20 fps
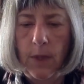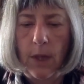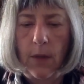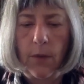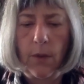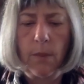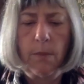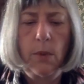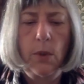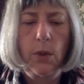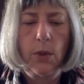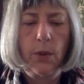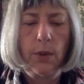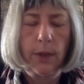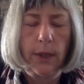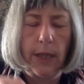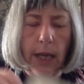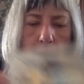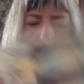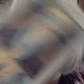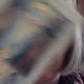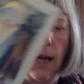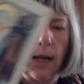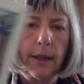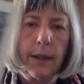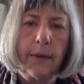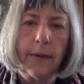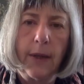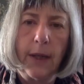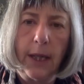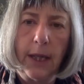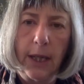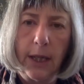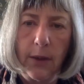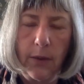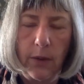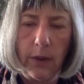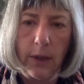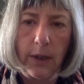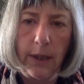The Moon card in the
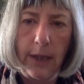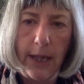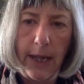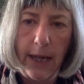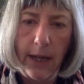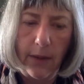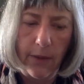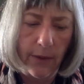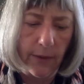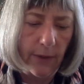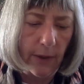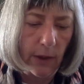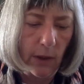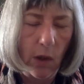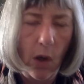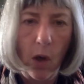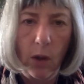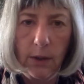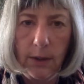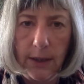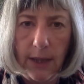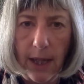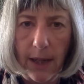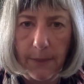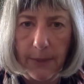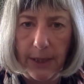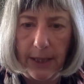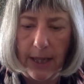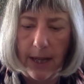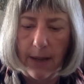here and now. There's a lot coming